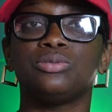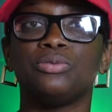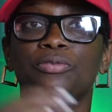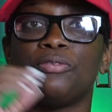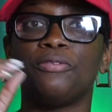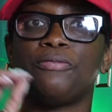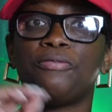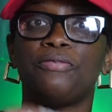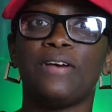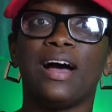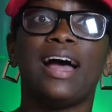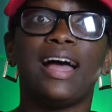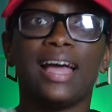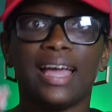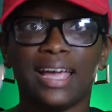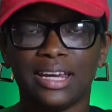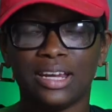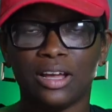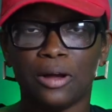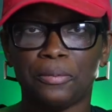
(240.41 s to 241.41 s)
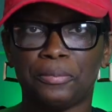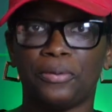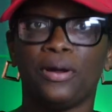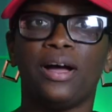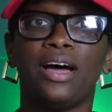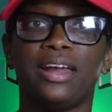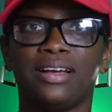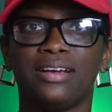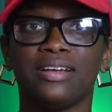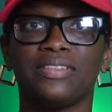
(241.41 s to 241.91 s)
to find a
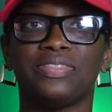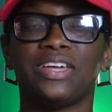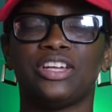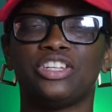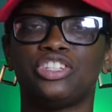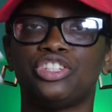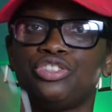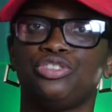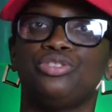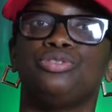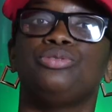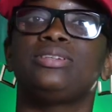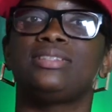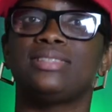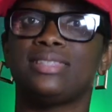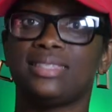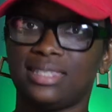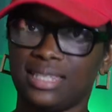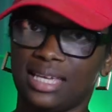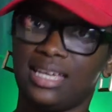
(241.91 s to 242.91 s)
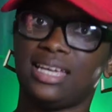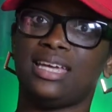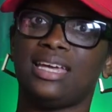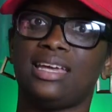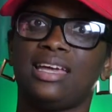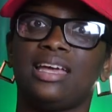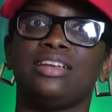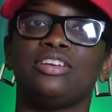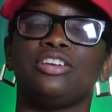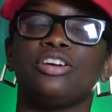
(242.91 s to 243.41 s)
product that you see
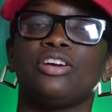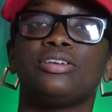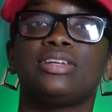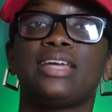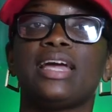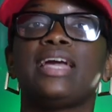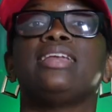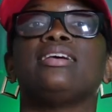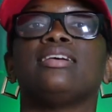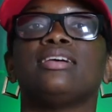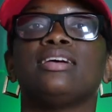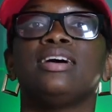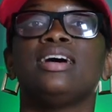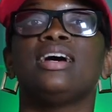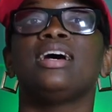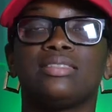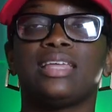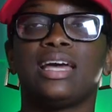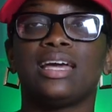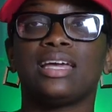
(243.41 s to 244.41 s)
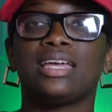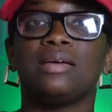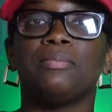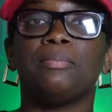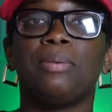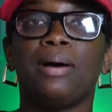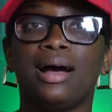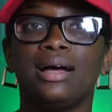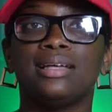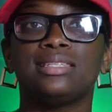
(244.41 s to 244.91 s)
in your data that
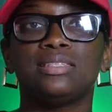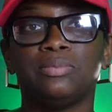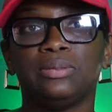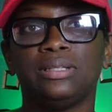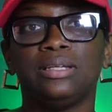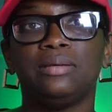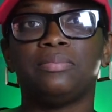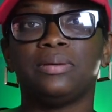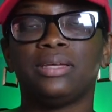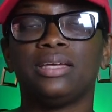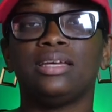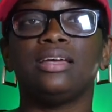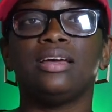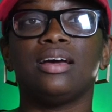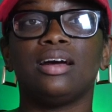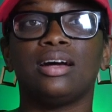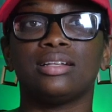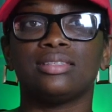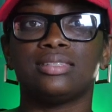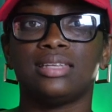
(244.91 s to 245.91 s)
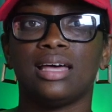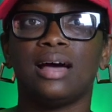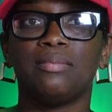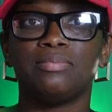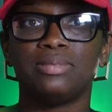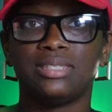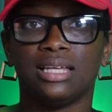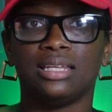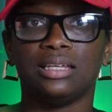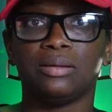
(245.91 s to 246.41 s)
can possibly be a
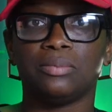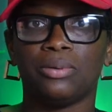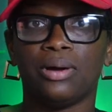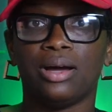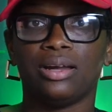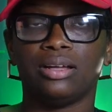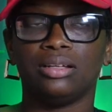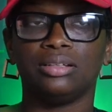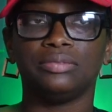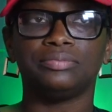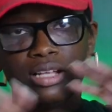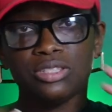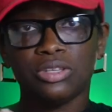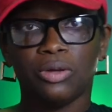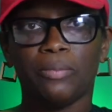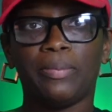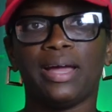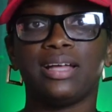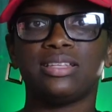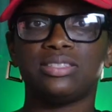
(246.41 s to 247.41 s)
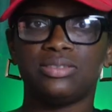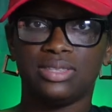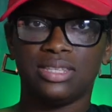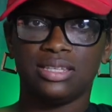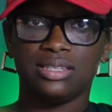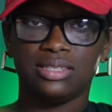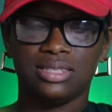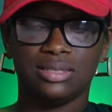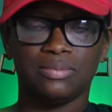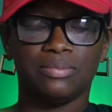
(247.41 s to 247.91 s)
top selling product. So back to
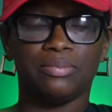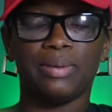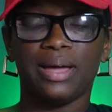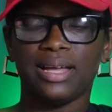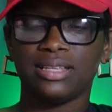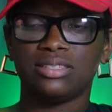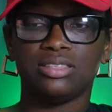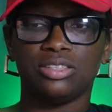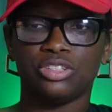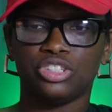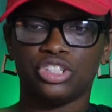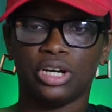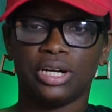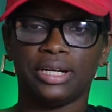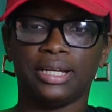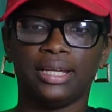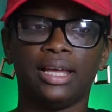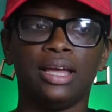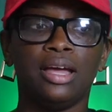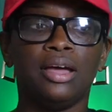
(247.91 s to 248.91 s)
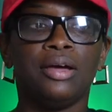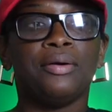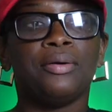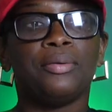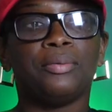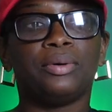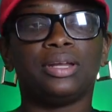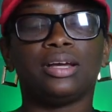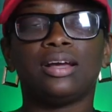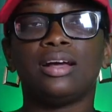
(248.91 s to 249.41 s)
this, back to the journey.
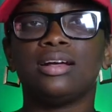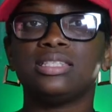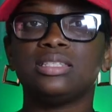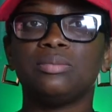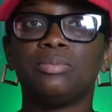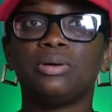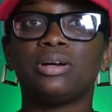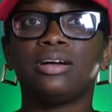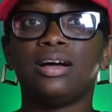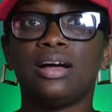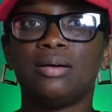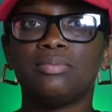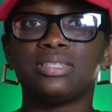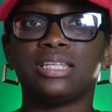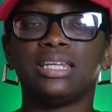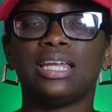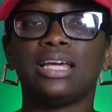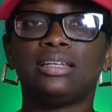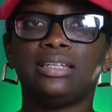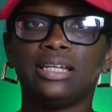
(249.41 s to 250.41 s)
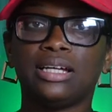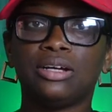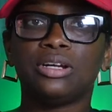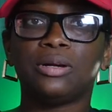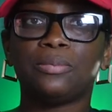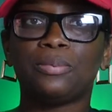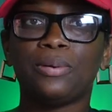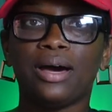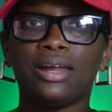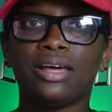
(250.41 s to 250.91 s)
When a customer comes and they click on
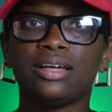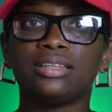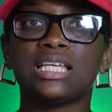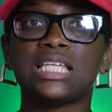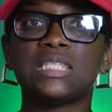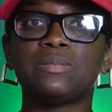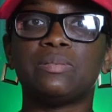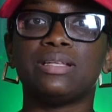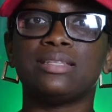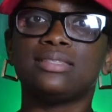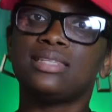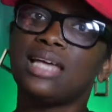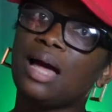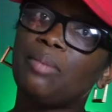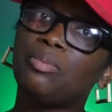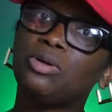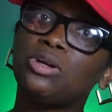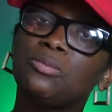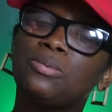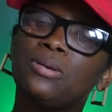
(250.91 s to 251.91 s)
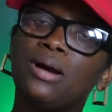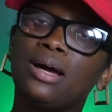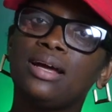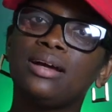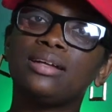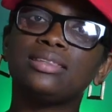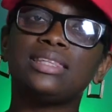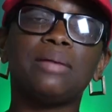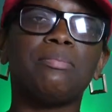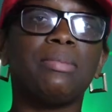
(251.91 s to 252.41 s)
a product, they spend time on a
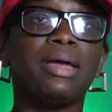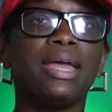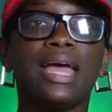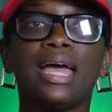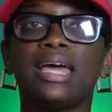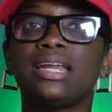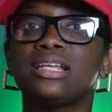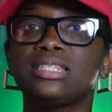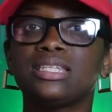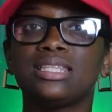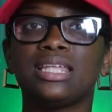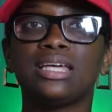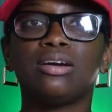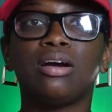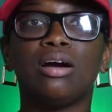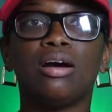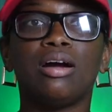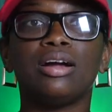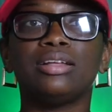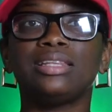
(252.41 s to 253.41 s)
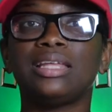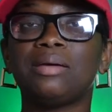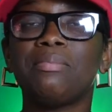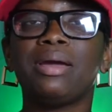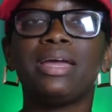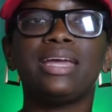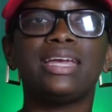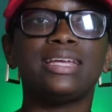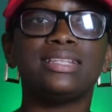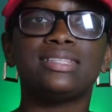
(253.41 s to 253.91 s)
product, they may add it to their cart, they
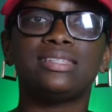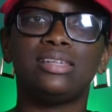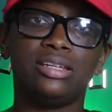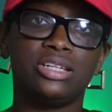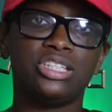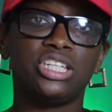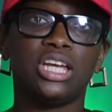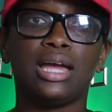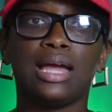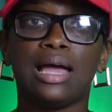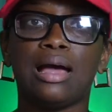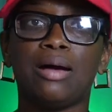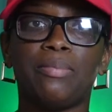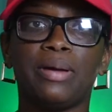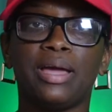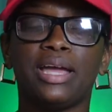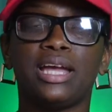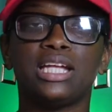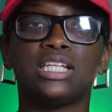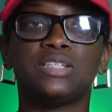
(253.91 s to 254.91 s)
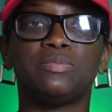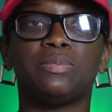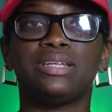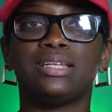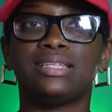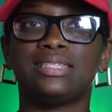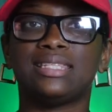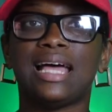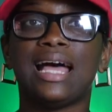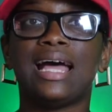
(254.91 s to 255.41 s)
may get to the checkout page, but
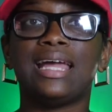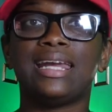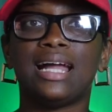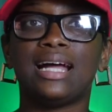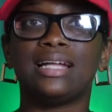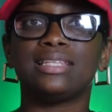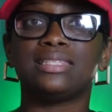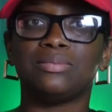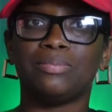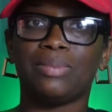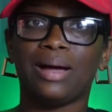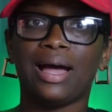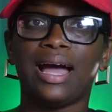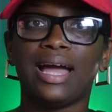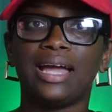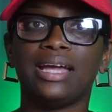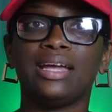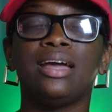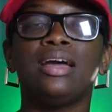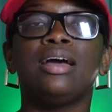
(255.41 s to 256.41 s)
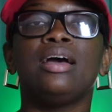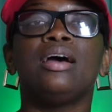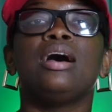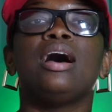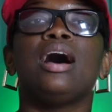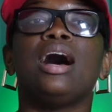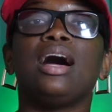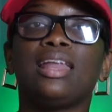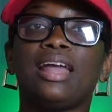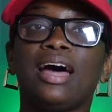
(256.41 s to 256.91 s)
decide not to buy.
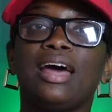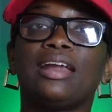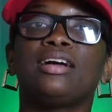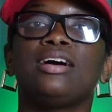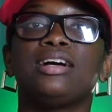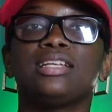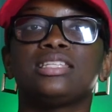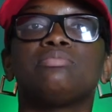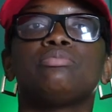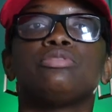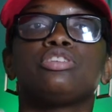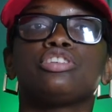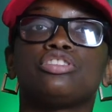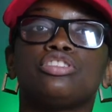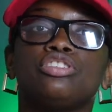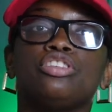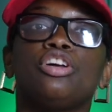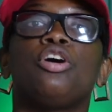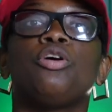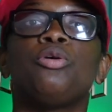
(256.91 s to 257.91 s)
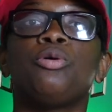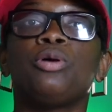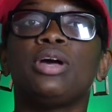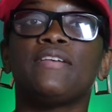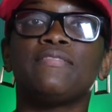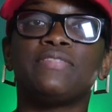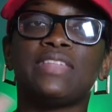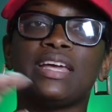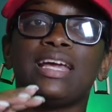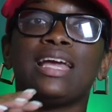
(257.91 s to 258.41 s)
A lot of customers know
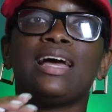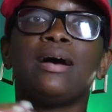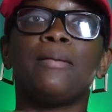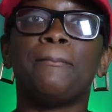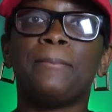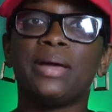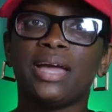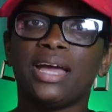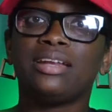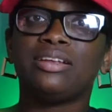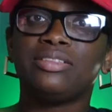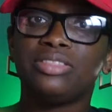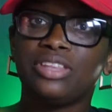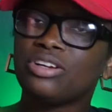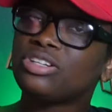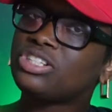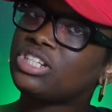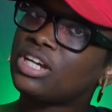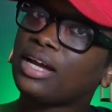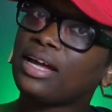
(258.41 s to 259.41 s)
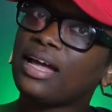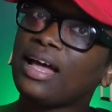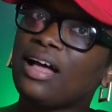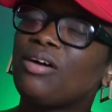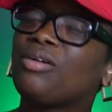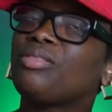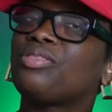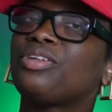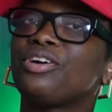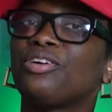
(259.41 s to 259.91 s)
if they abandon their
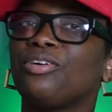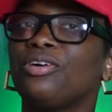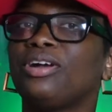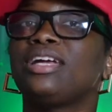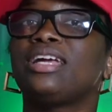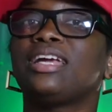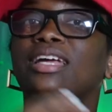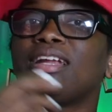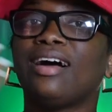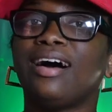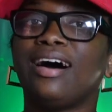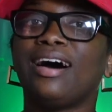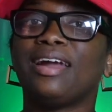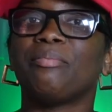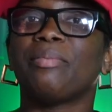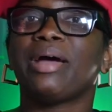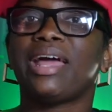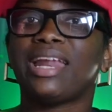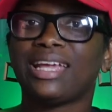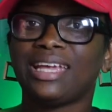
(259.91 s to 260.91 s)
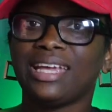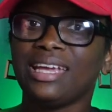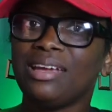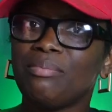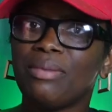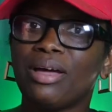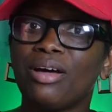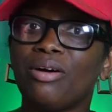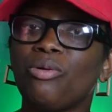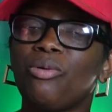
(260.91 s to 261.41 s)
checkout, they're going to get an automatic
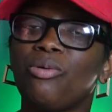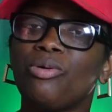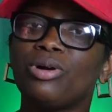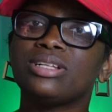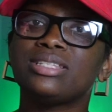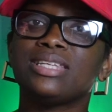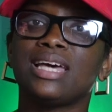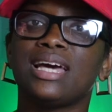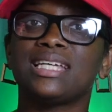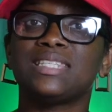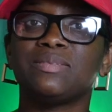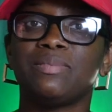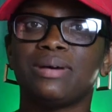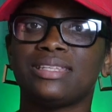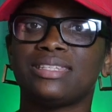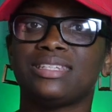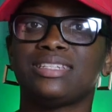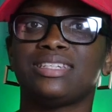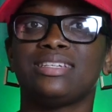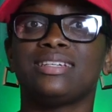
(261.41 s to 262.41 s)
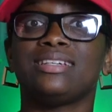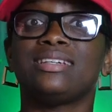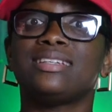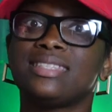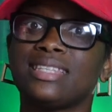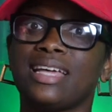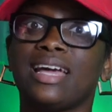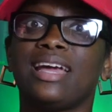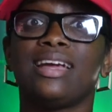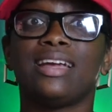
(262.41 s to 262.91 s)
email or text messaging
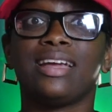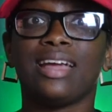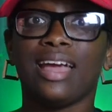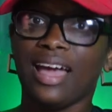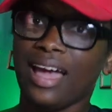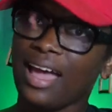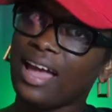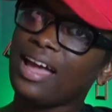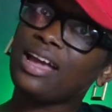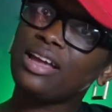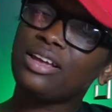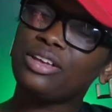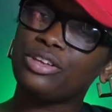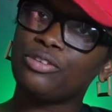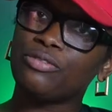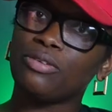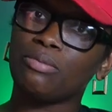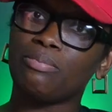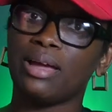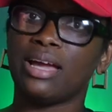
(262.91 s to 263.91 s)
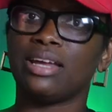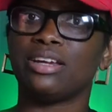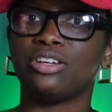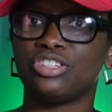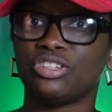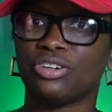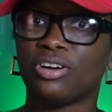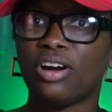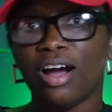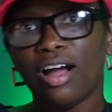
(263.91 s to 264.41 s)
saying, hey, you've
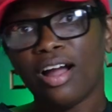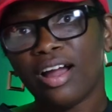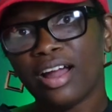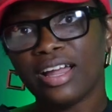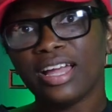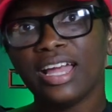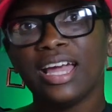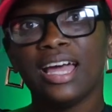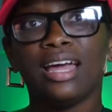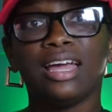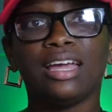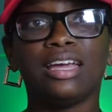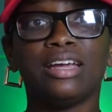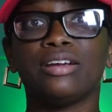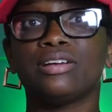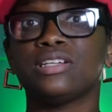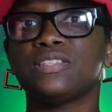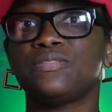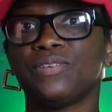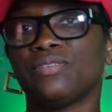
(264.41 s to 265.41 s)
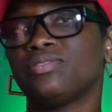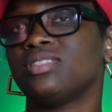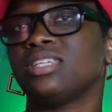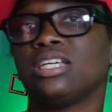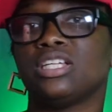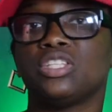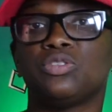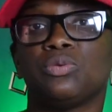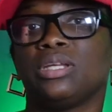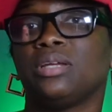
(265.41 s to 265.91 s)
abandoned your cart. Here's
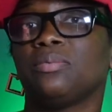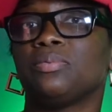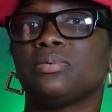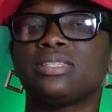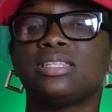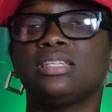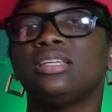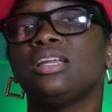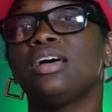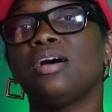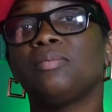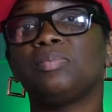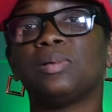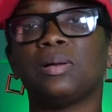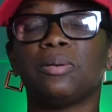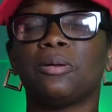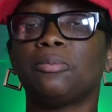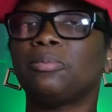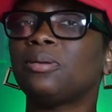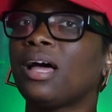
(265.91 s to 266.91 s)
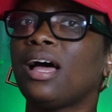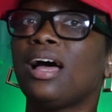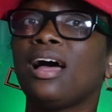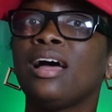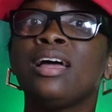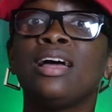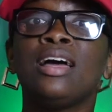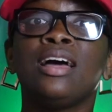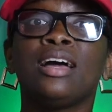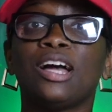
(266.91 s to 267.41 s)
15, 20% off, blah, blah, blah.
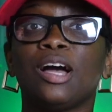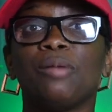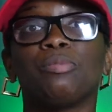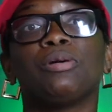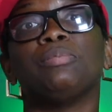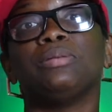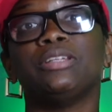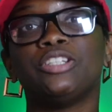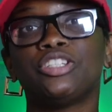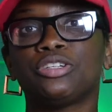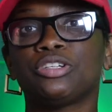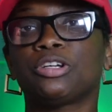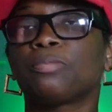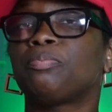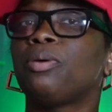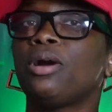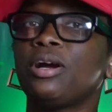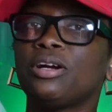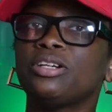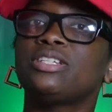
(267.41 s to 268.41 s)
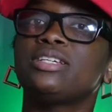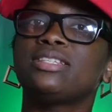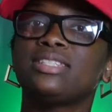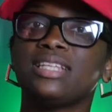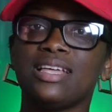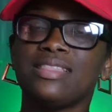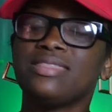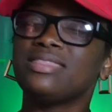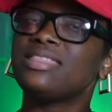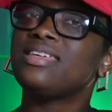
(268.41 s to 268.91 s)
Come complete your purchase.
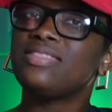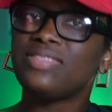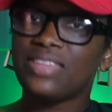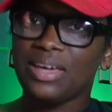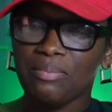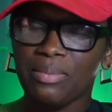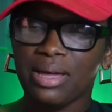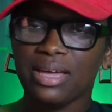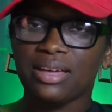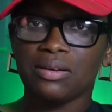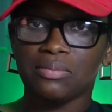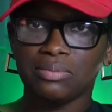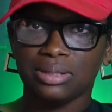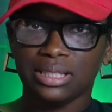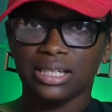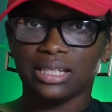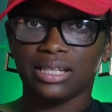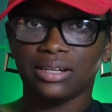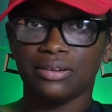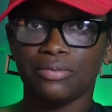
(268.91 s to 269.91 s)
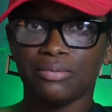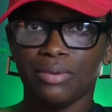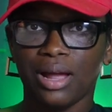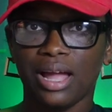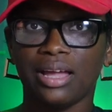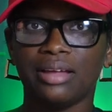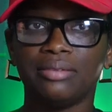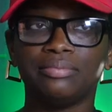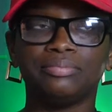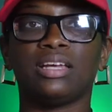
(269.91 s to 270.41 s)
And then they may complete it,
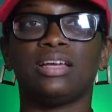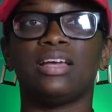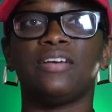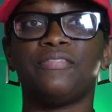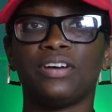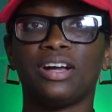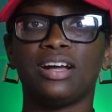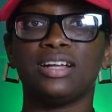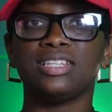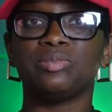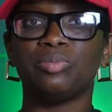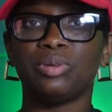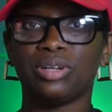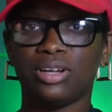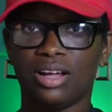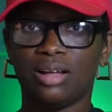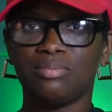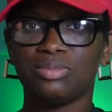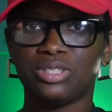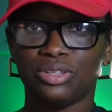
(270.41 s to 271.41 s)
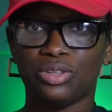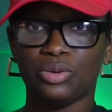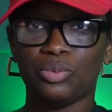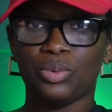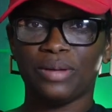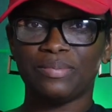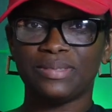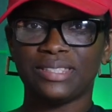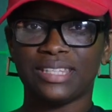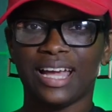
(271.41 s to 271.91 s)
right? If a customer comes to the
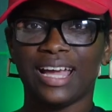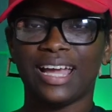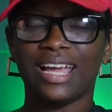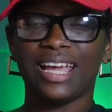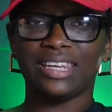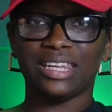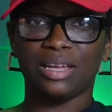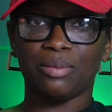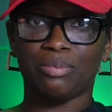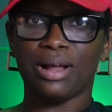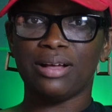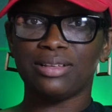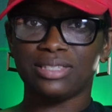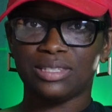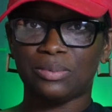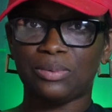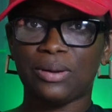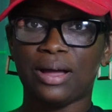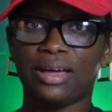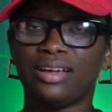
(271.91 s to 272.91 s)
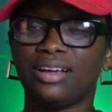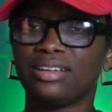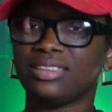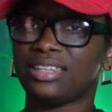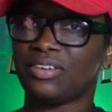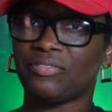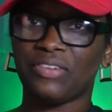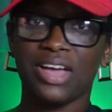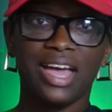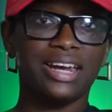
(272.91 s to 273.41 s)
website and they browse the product,
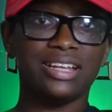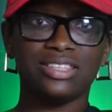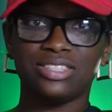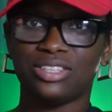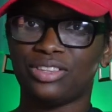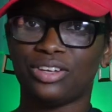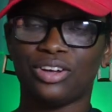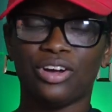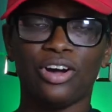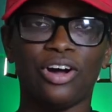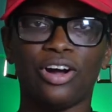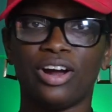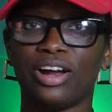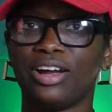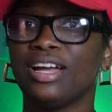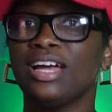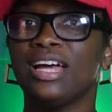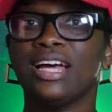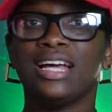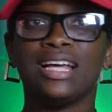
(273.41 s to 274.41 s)
they've added to the cart,